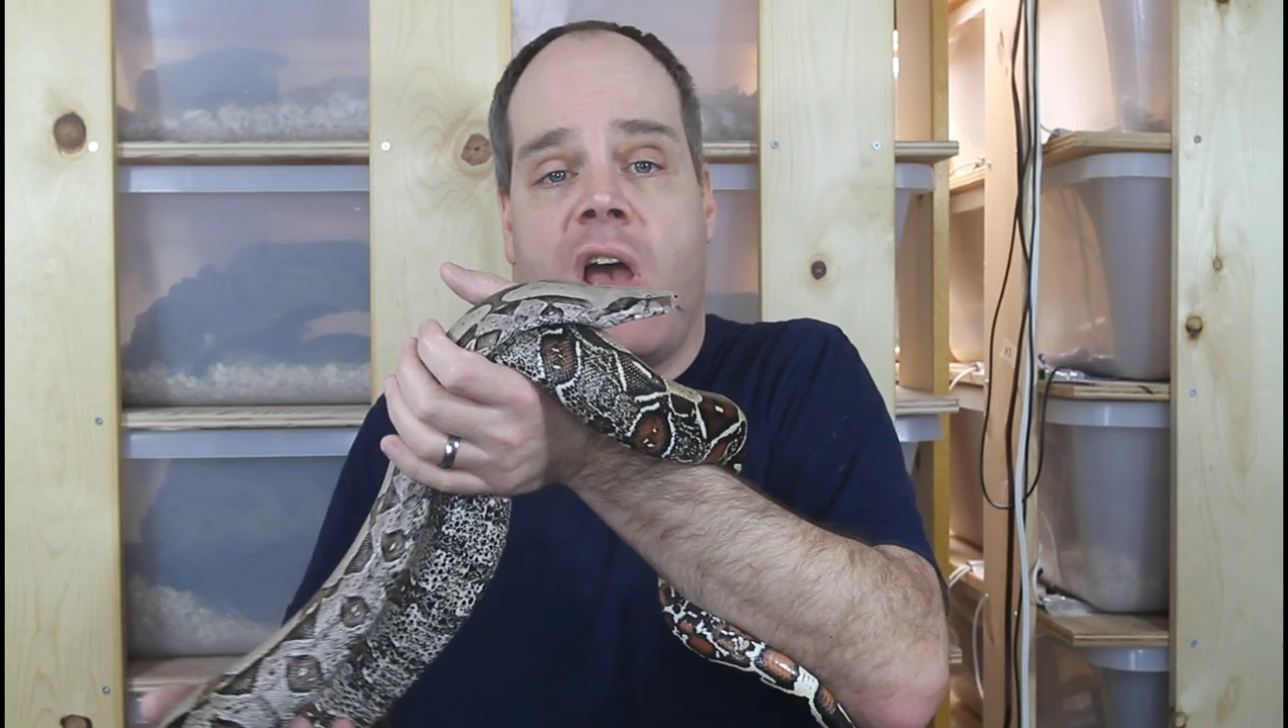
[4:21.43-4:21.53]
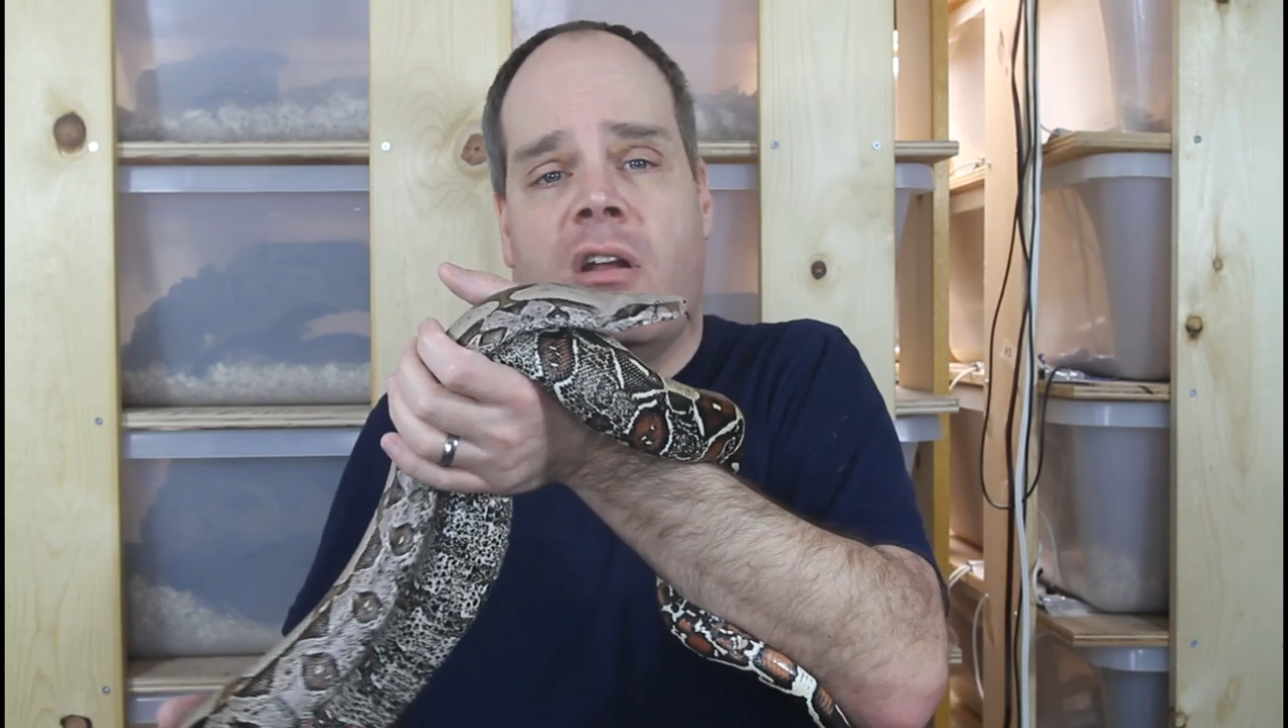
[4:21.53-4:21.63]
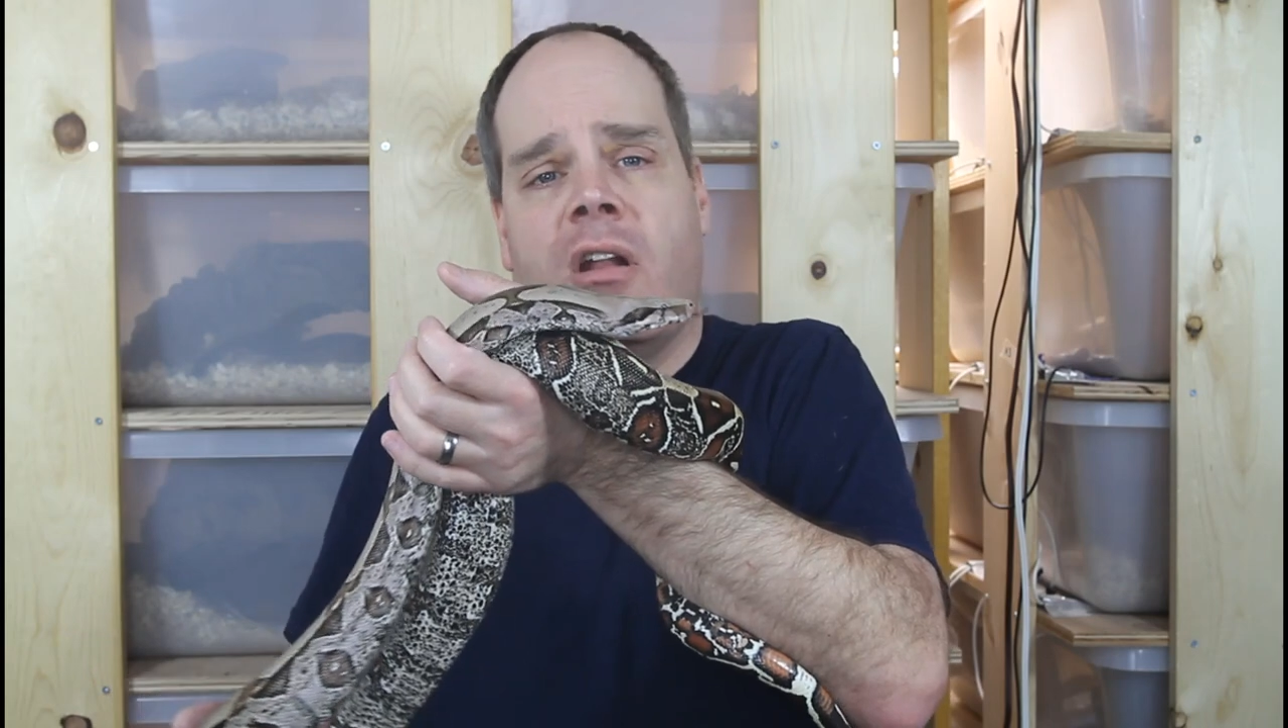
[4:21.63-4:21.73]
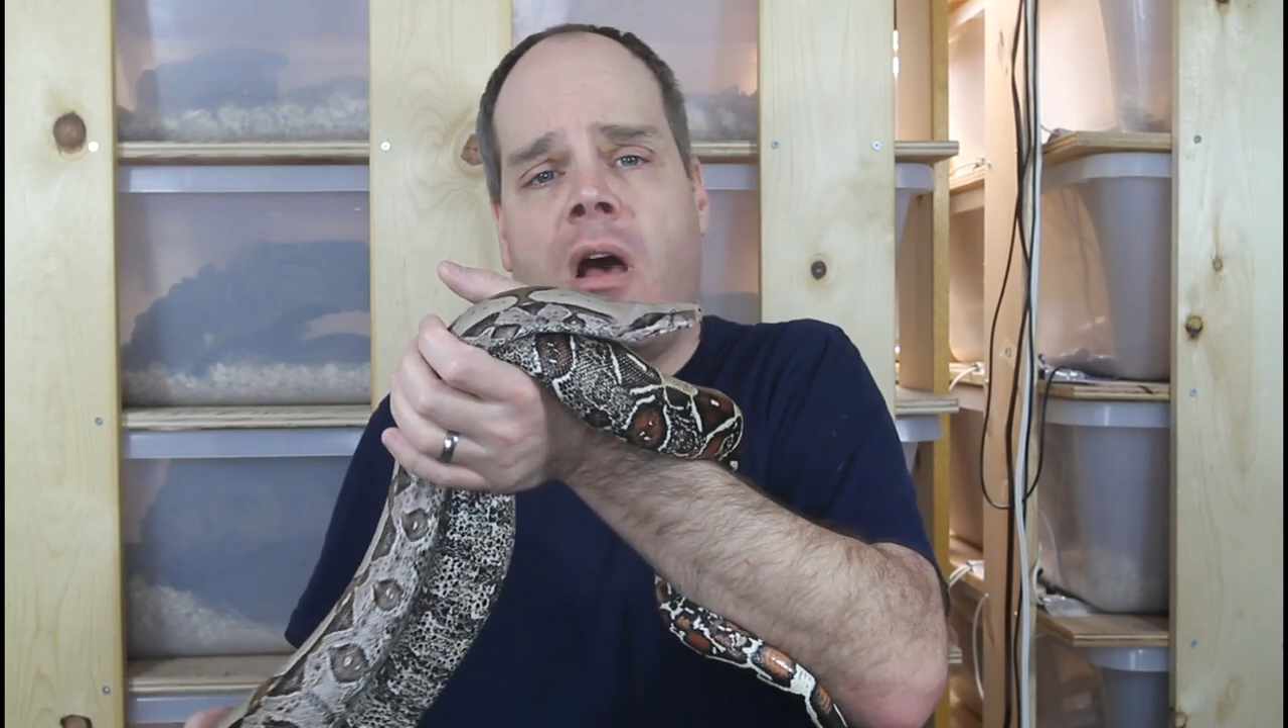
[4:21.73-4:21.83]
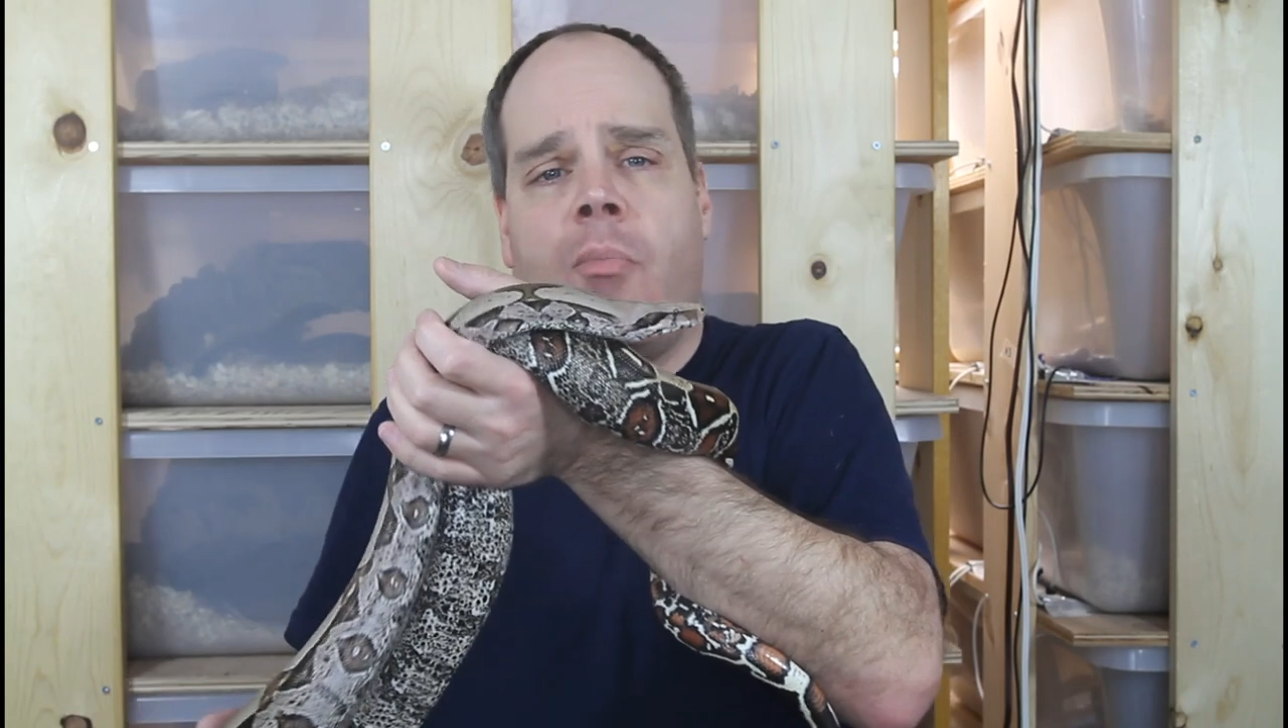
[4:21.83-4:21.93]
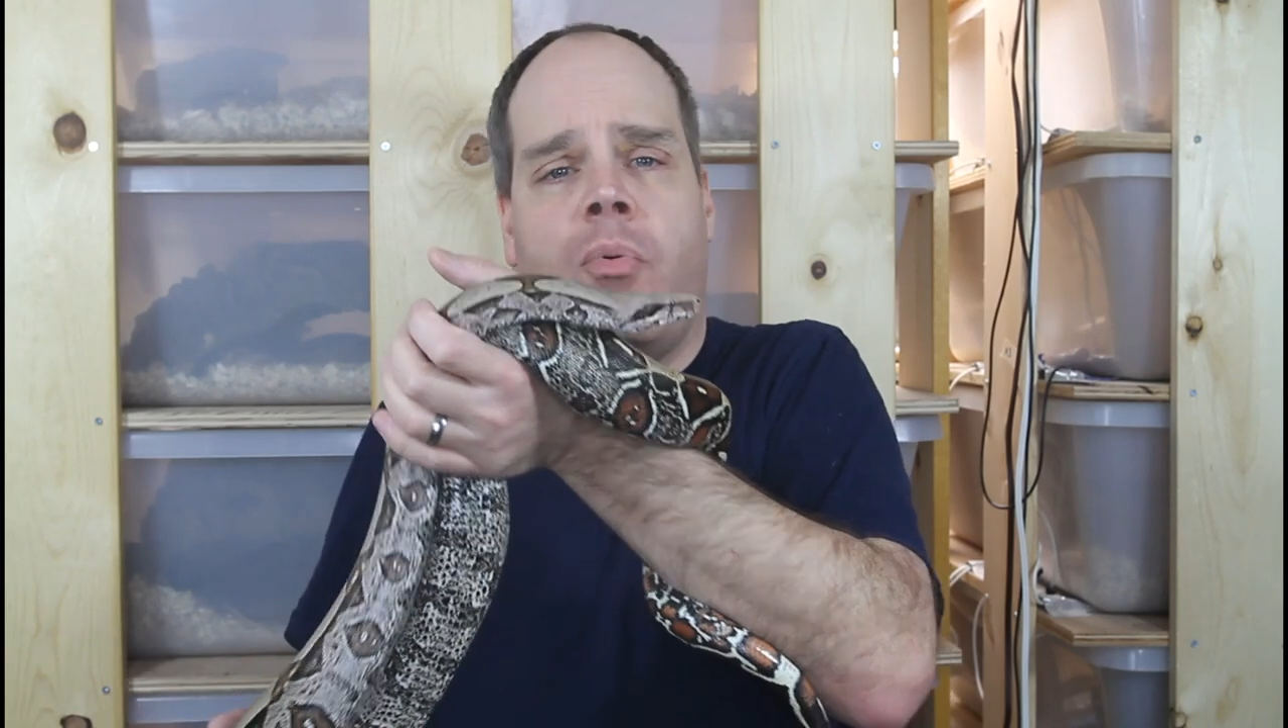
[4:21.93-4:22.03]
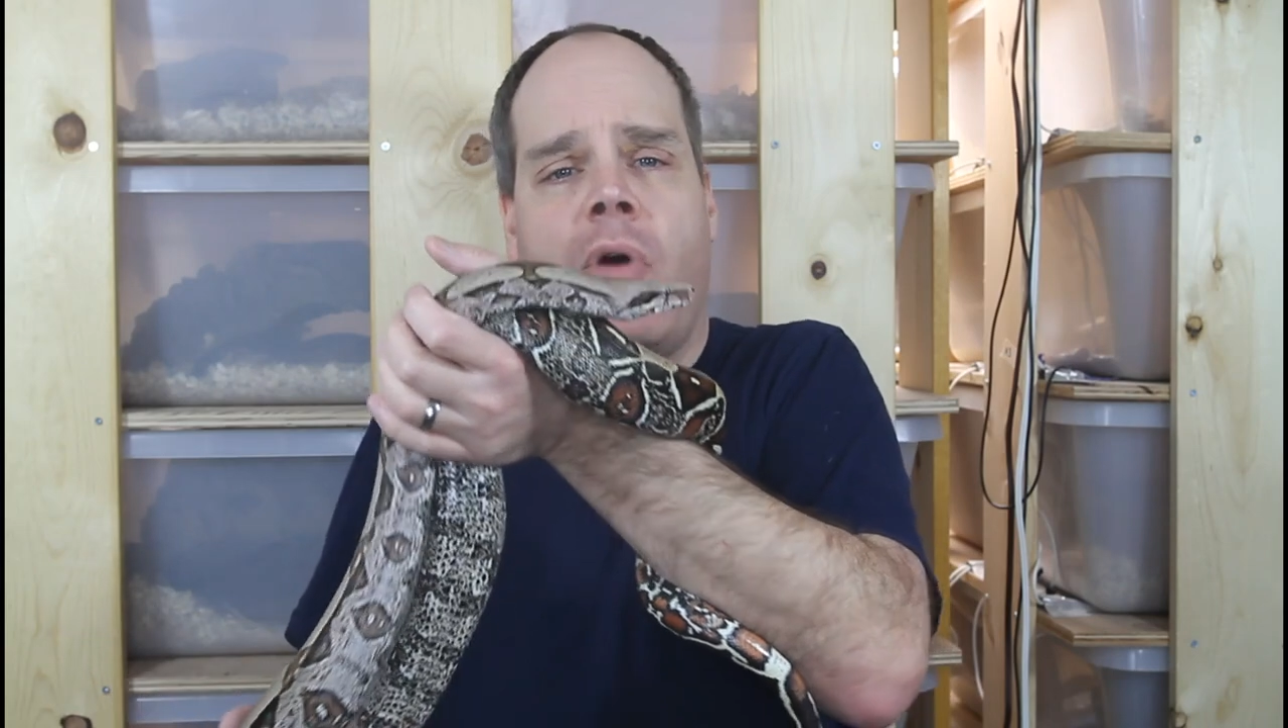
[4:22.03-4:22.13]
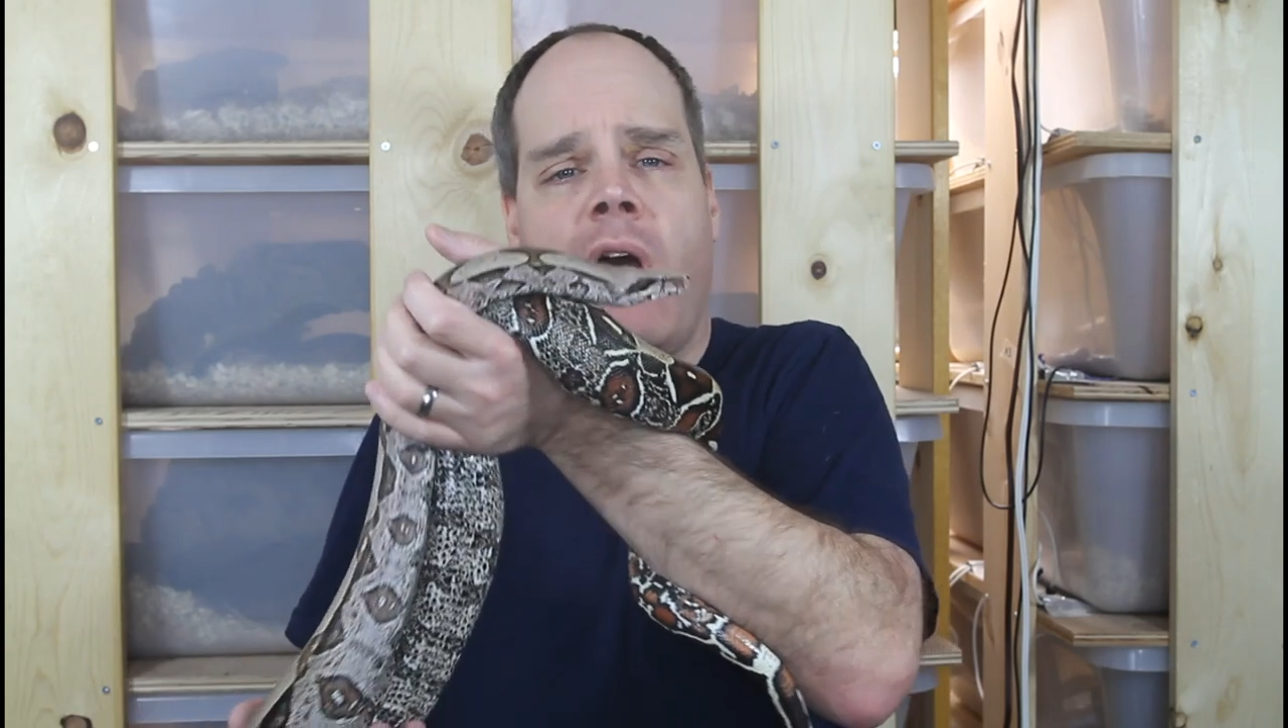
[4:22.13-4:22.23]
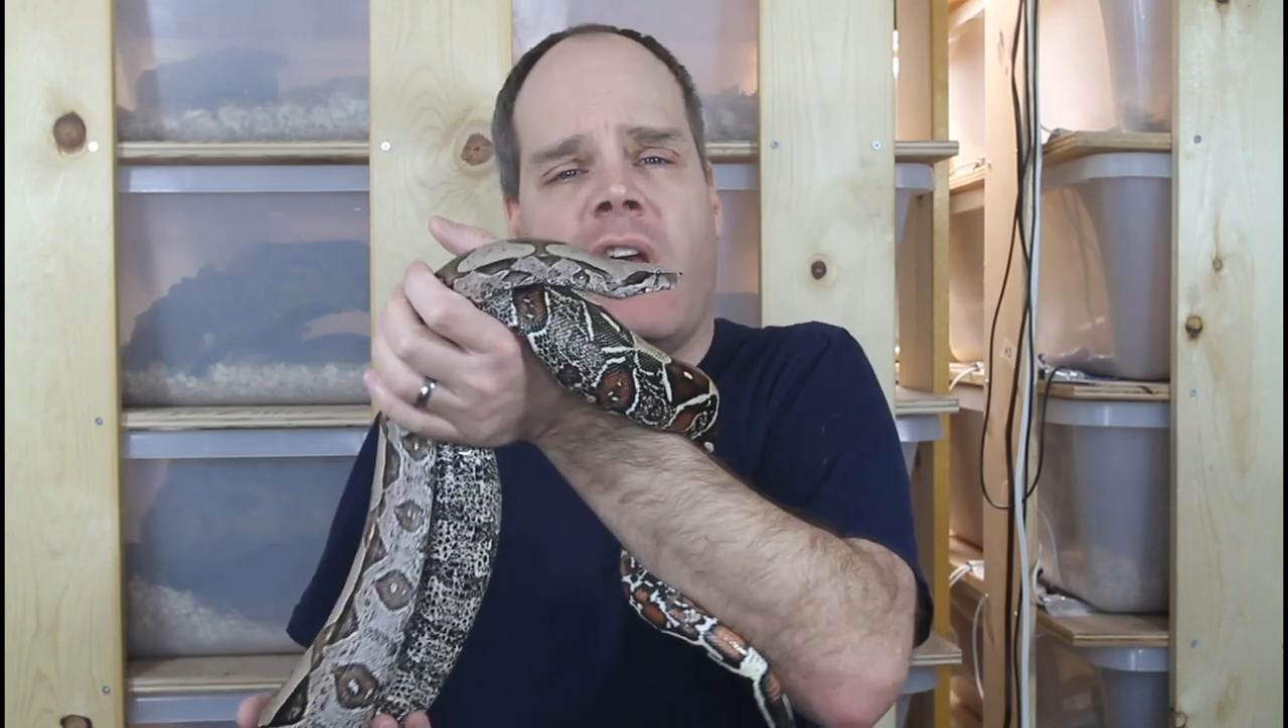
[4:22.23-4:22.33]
ended up